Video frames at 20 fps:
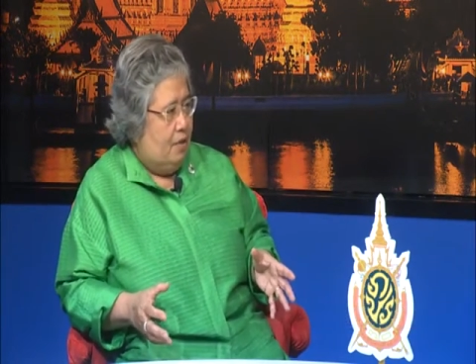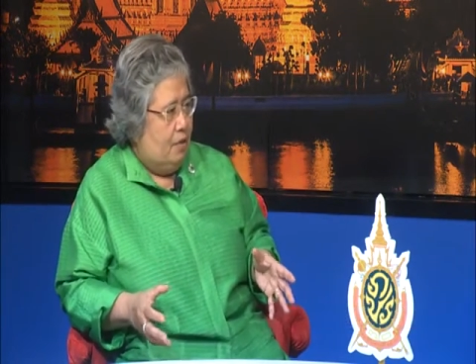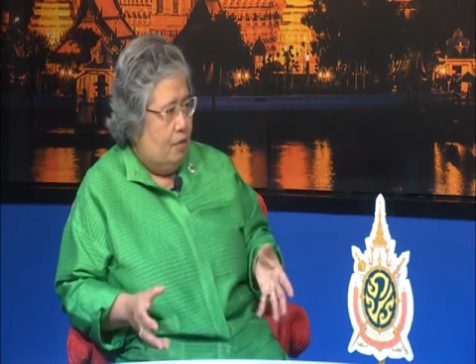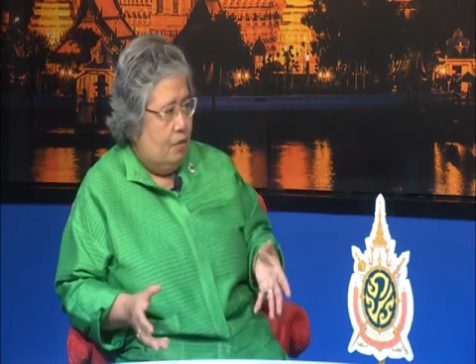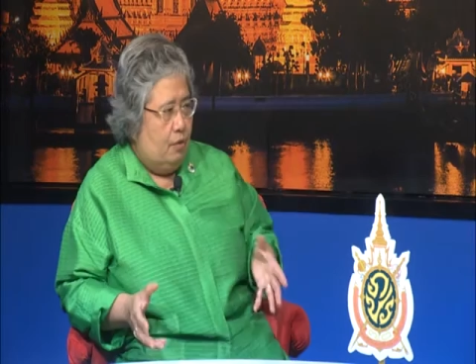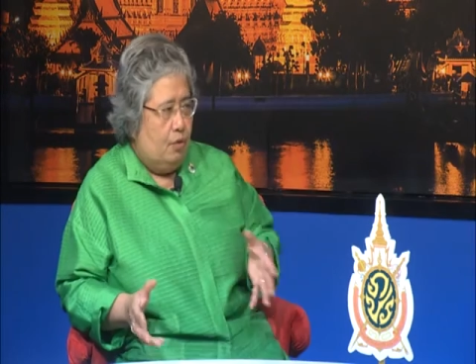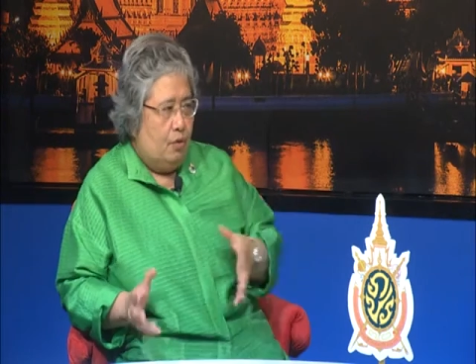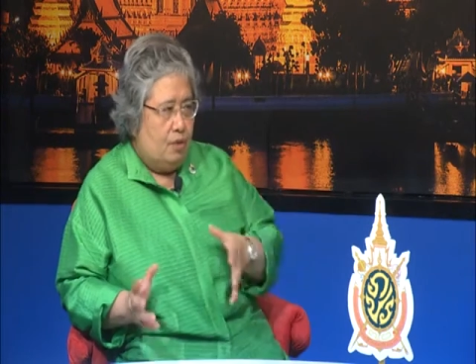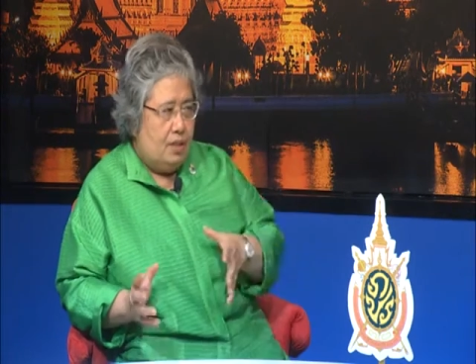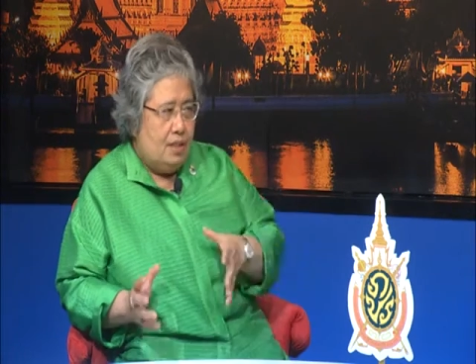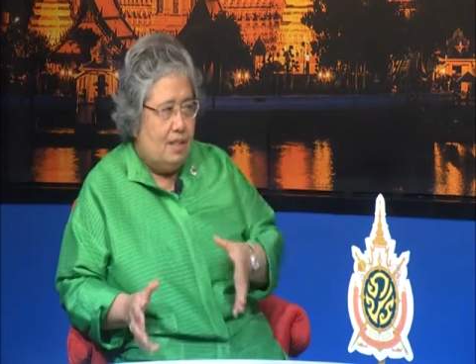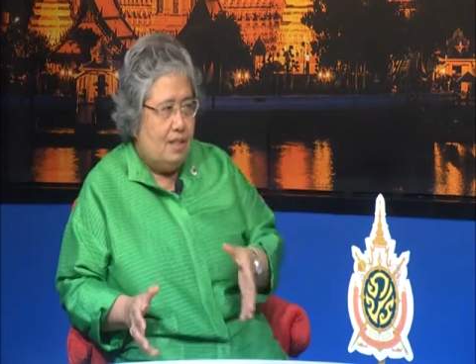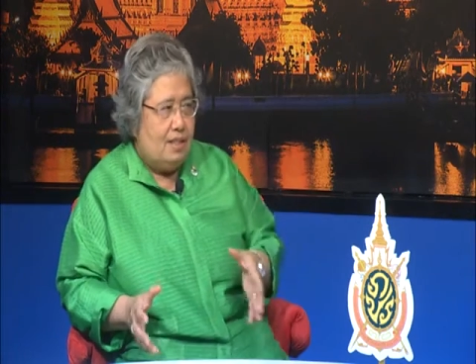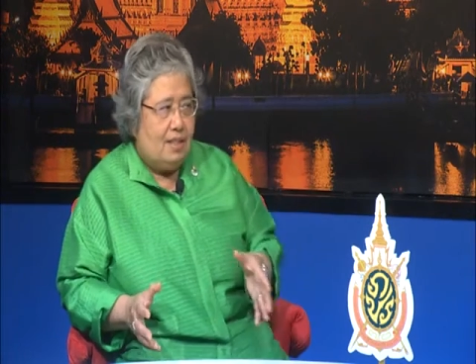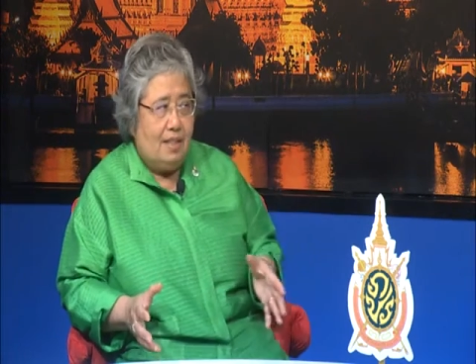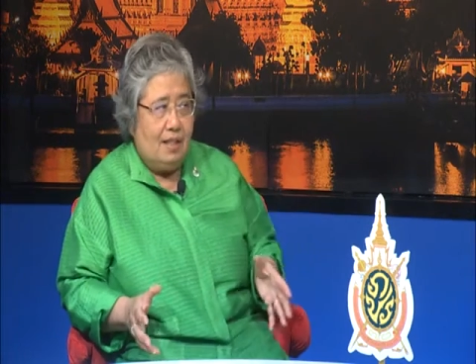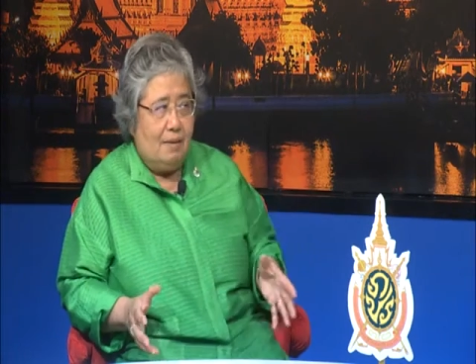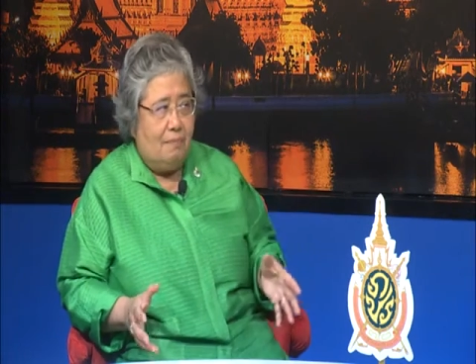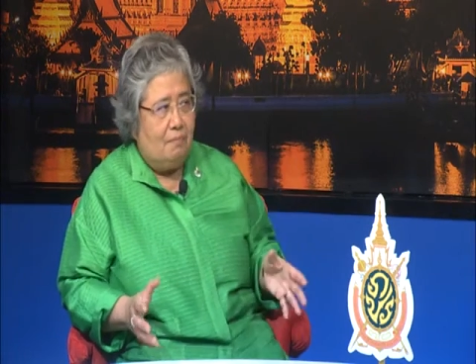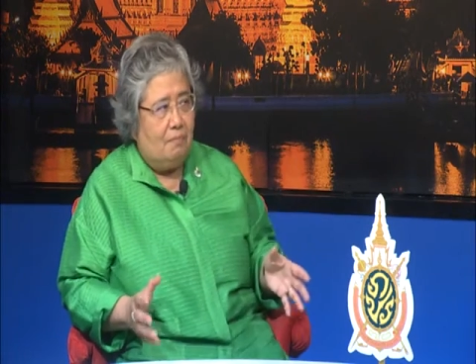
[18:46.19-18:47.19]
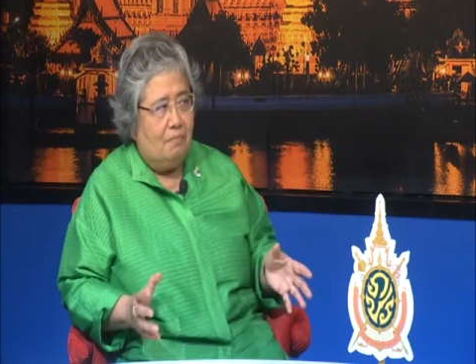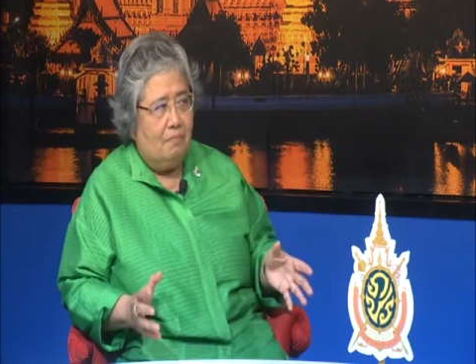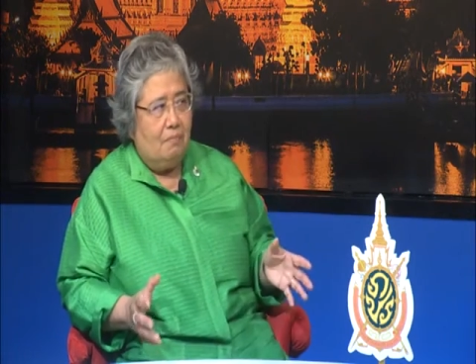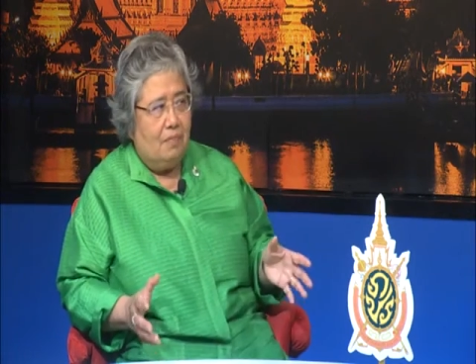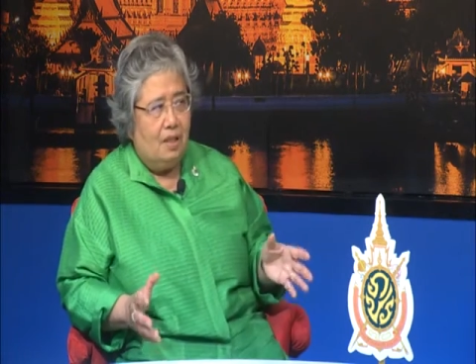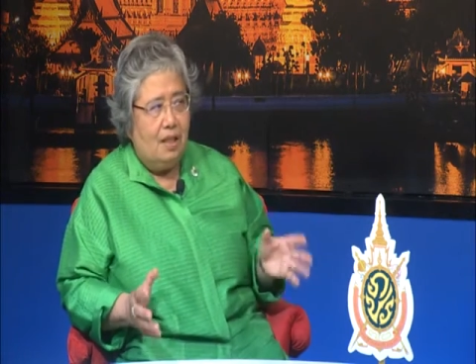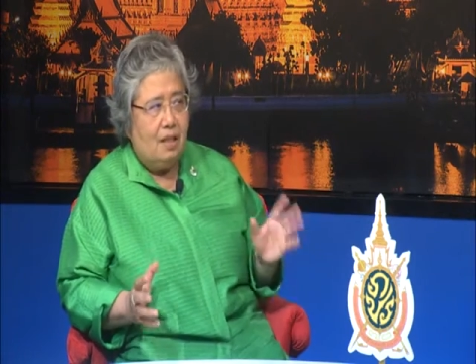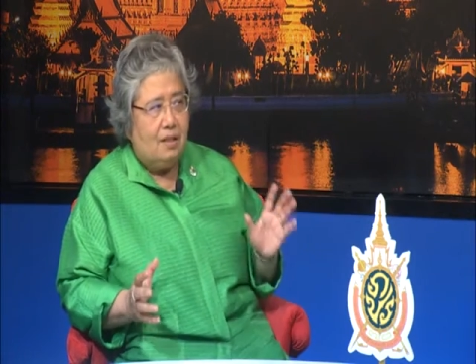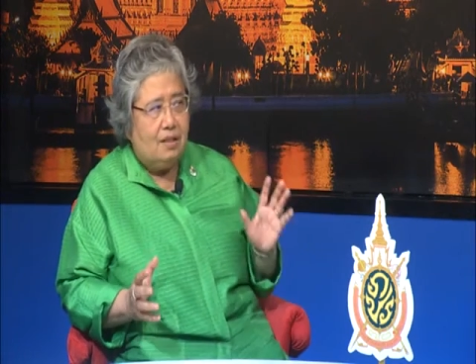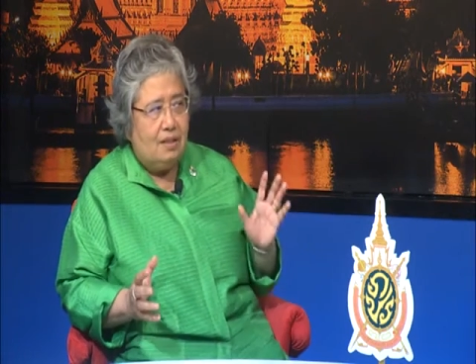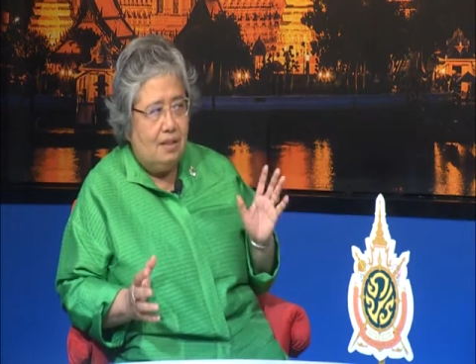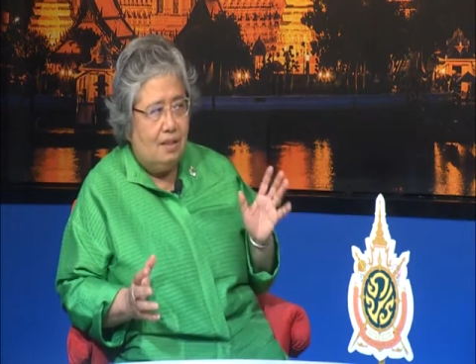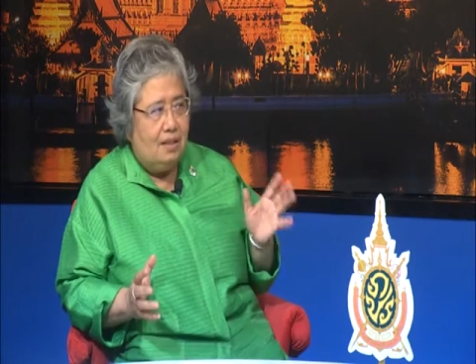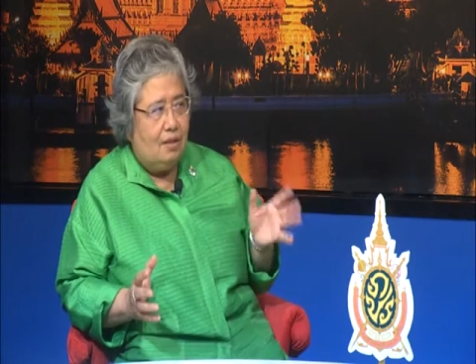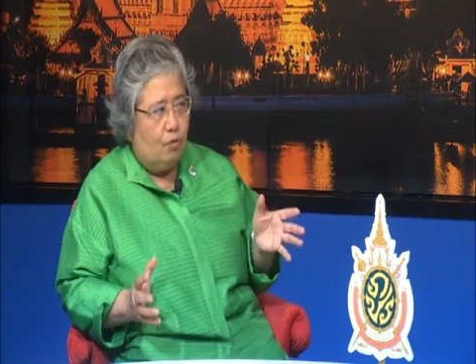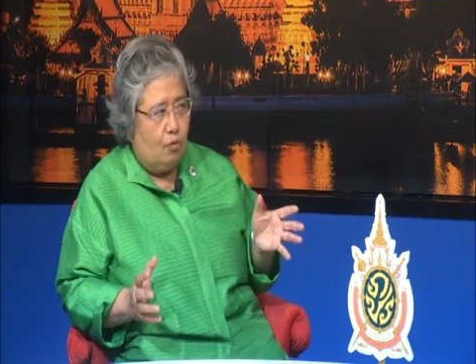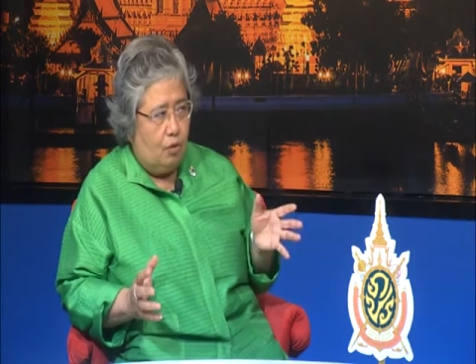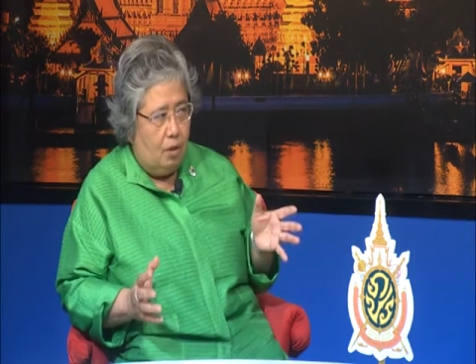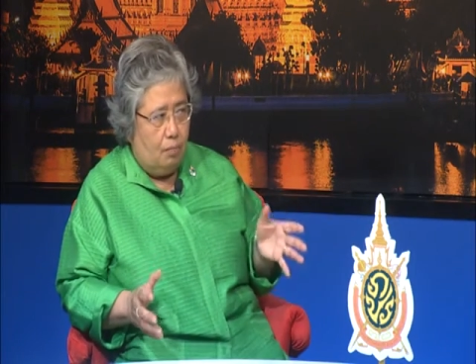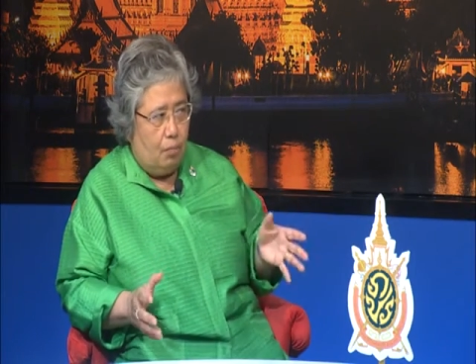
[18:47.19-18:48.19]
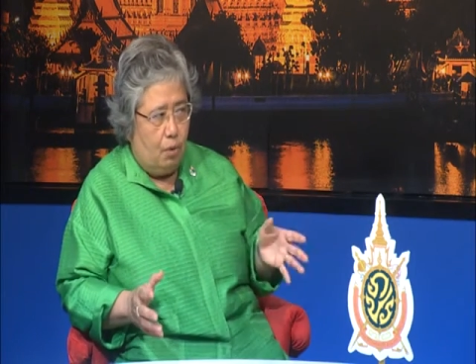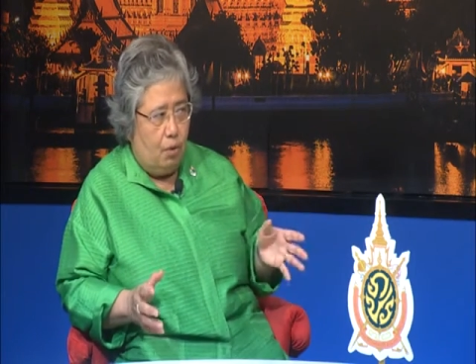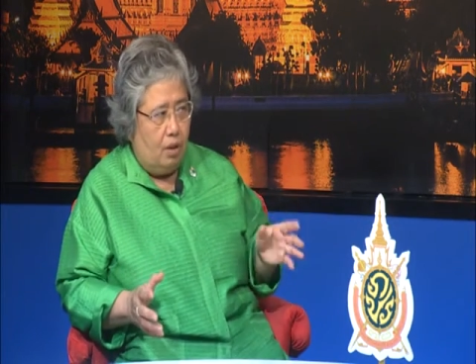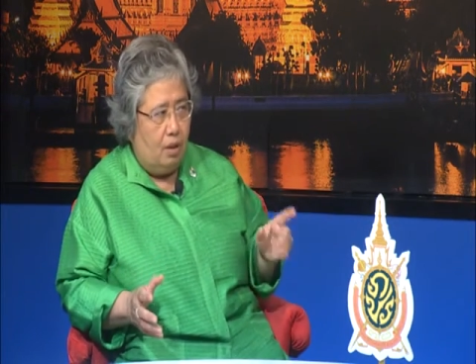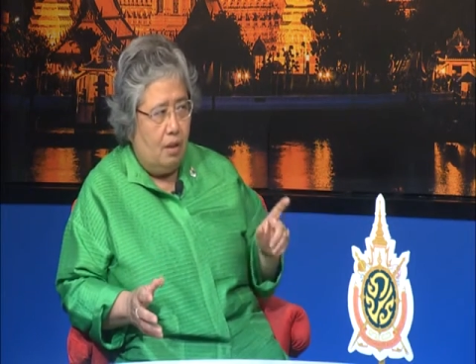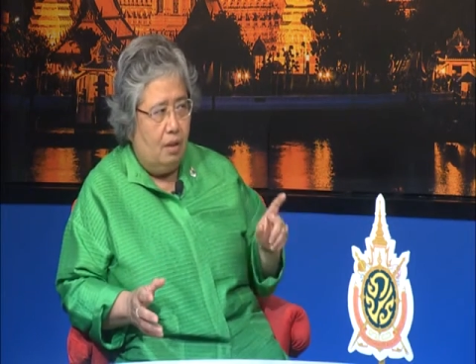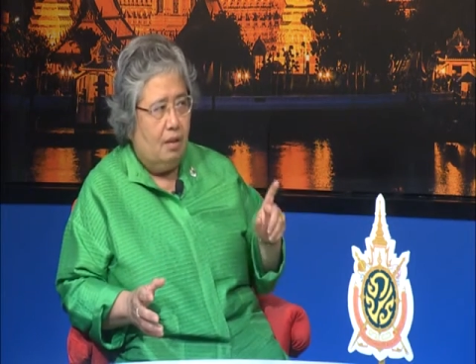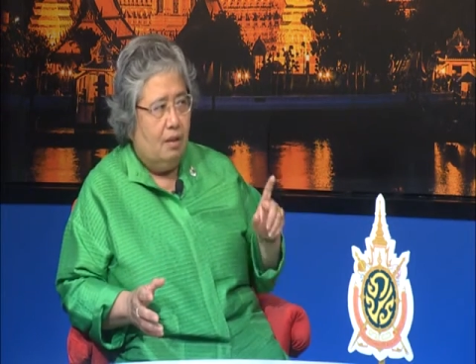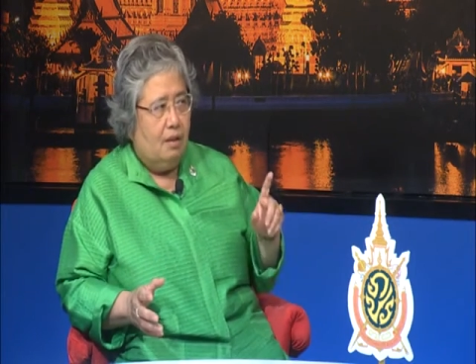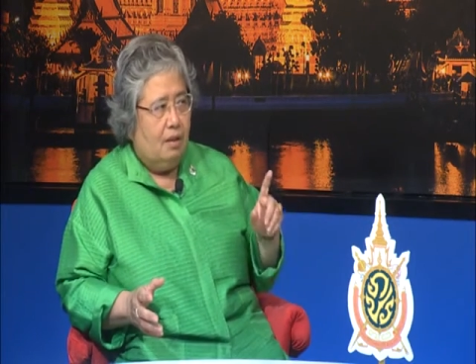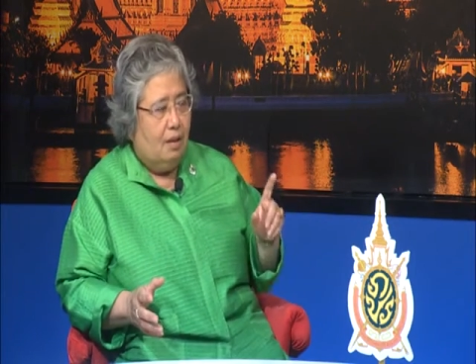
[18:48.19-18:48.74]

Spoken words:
You know, TCM, they are treating only body,